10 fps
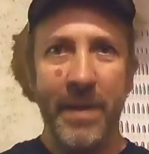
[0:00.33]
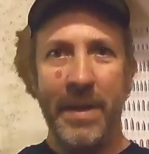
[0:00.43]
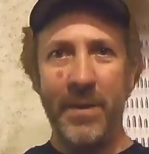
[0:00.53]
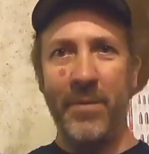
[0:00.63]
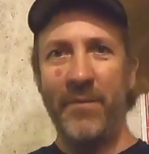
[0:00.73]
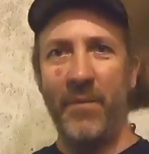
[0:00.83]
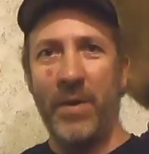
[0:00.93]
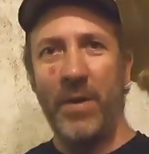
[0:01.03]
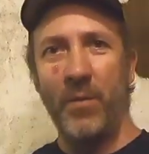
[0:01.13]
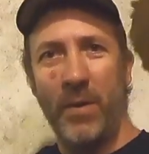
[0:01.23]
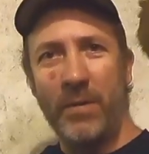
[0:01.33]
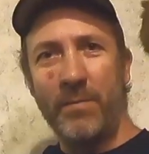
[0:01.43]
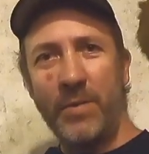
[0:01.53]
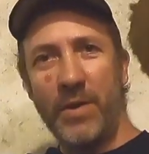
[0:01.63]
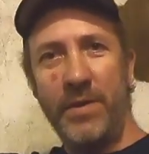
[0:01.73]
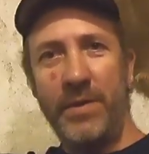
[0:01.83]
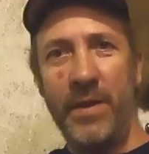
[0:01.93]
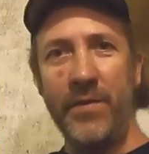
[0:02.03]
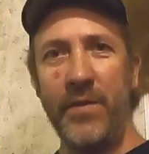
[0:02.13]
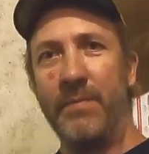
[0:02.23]
Hello, everyone. Welcome to
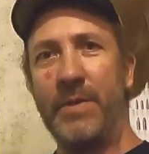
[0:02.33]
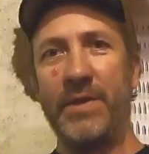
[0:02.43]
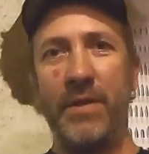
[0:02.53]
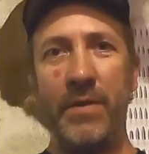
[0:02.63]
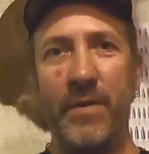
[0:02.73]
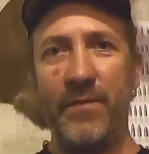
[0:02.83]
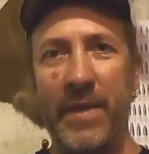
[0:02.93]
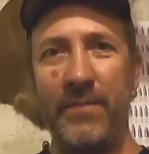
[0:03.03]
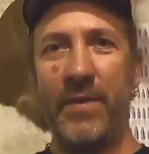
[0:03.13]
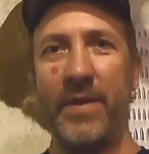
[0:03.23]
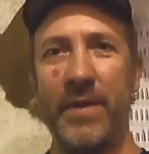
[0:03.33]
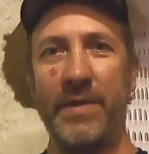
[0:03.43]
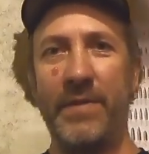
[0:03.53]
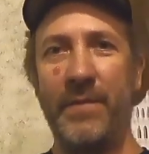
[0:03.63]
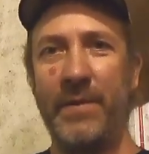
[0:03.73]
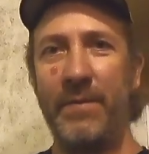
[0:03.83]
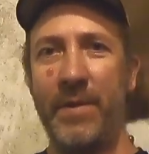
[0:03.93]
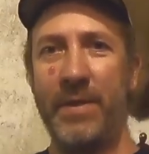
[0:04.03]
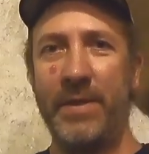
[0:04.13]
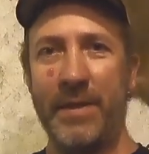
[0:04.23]
another episode of Leberguns
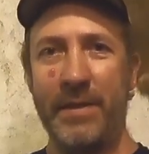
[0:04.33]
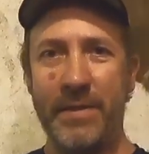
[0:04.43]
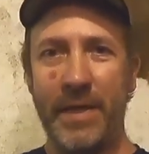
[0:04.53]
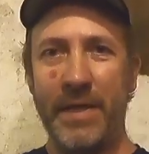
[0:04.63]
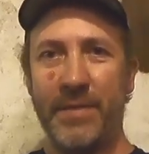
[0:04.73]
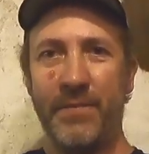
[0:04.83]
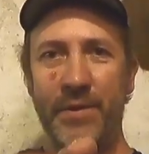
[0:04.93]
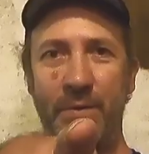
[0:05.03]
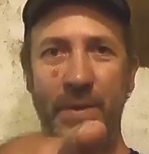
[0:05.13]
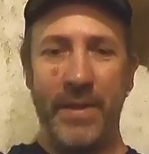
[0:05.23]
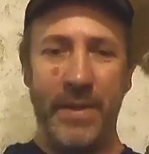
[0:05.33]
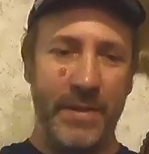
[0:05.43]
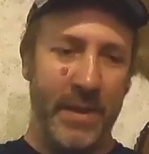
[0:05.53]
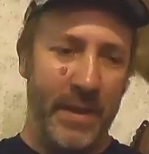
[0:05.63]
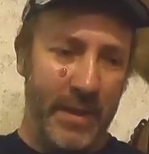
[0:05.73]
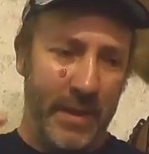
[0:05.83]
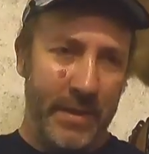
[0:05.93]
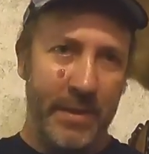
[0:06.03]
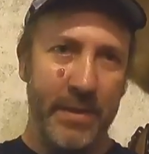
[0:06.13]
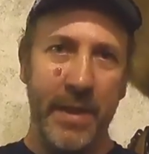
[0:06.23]
5110. Thanks for joining us.
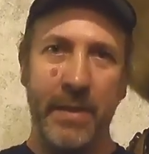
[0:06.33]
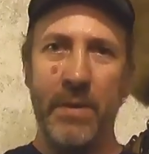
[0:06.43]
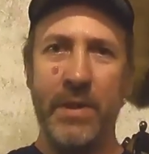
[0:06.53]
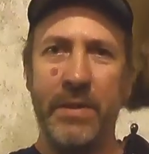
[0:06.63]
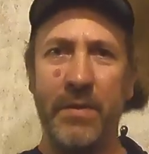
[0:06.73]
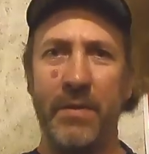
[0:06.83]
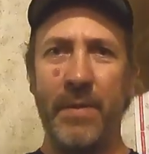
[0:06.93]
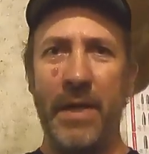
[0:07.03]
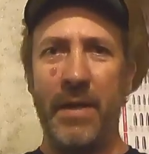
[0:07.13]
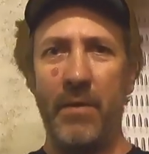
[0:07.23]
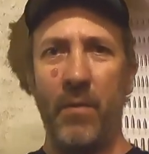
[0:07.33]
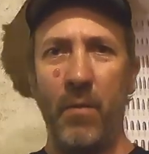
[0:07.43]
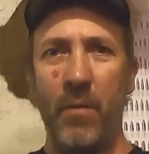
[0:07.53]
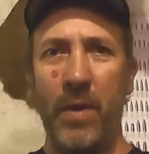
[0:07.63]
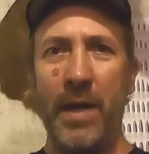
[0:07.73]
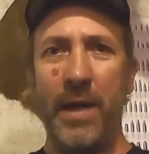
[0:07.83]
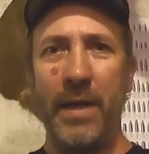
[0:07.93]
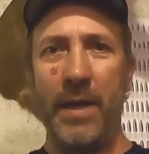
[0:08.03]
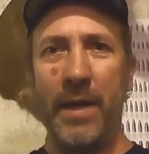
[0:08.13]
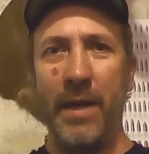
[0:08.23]
Today, I want to talk about
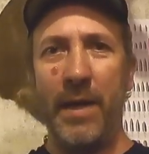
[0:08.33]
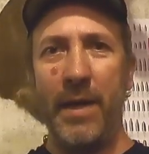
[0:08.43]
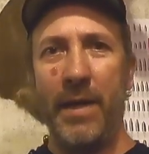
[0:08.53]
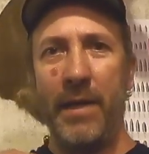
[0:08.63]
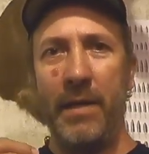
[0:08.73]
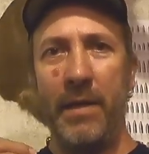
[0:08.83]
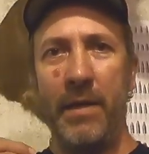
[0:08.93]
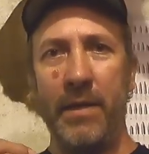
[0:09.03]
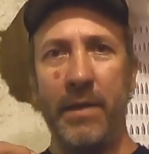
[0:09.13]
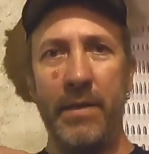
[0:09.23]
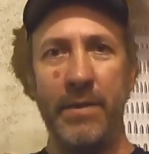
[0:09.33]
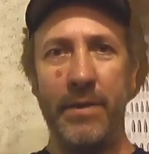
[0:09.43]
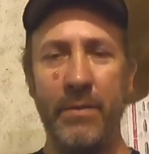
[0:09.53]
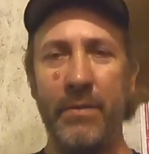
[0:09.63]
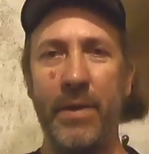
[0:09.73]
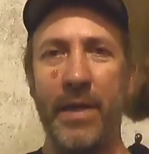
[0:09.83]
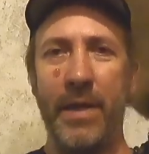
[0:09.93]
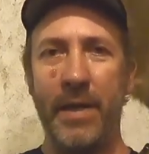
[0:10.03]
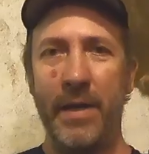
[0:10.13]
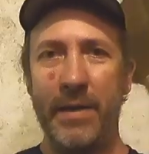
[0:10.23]
why I don't
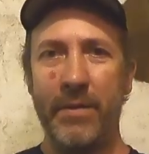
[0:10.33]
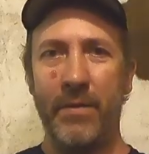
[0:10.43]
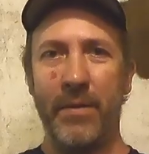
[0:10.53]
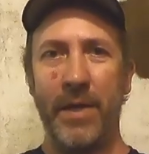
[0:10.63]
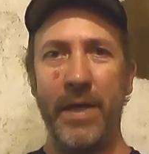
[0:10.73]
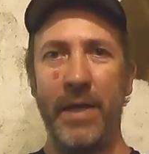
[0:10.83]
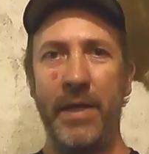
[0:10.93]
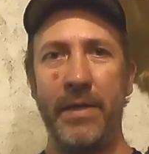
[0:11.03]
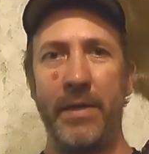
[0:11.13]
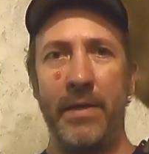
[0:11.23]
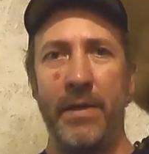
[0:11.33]
like or hate